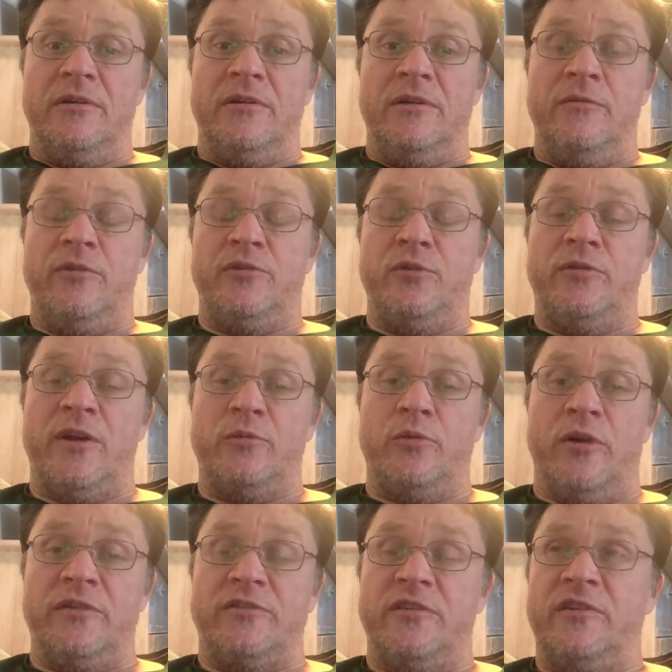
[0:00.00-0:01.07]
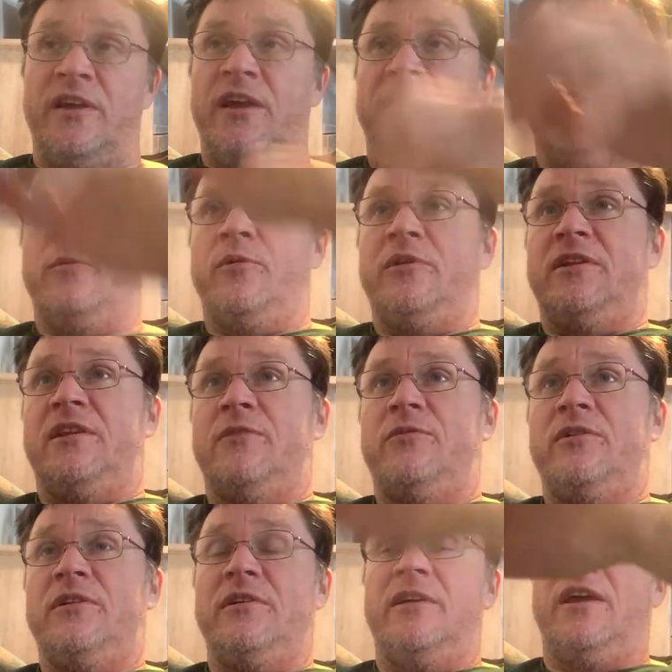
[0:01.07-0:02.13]
if you do that once a day. That will
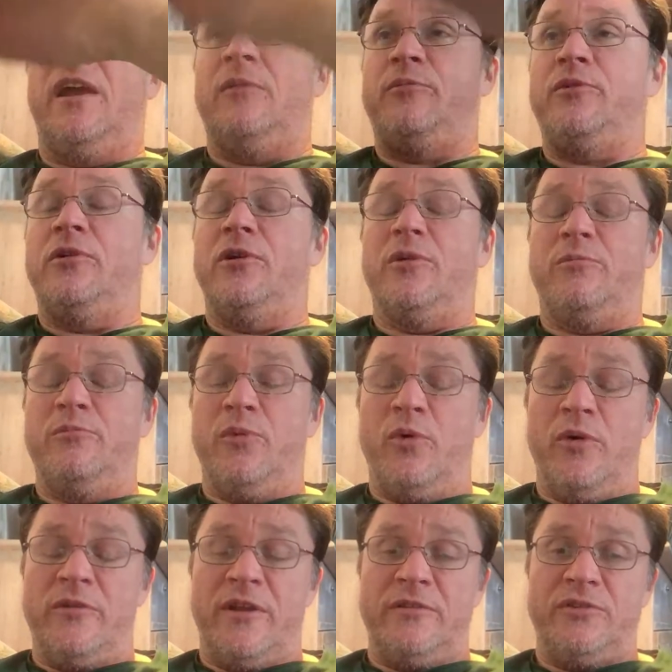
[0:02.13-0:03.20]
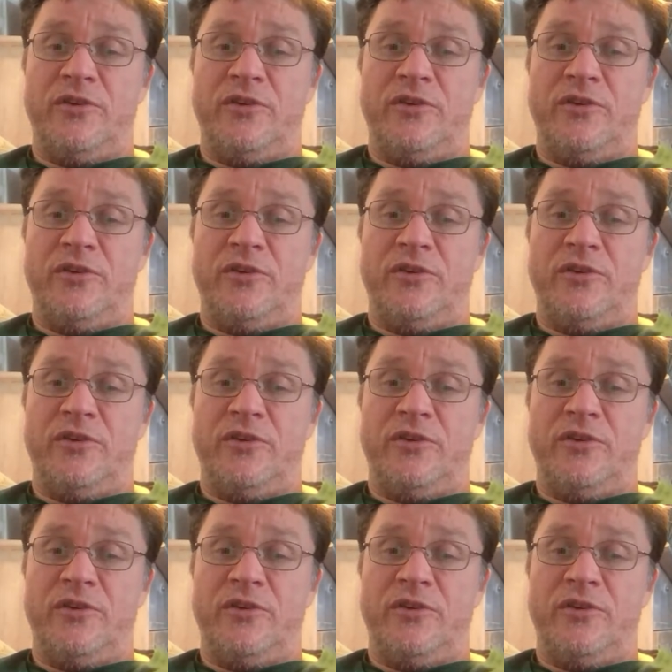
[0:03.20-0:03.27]
help you a lot more than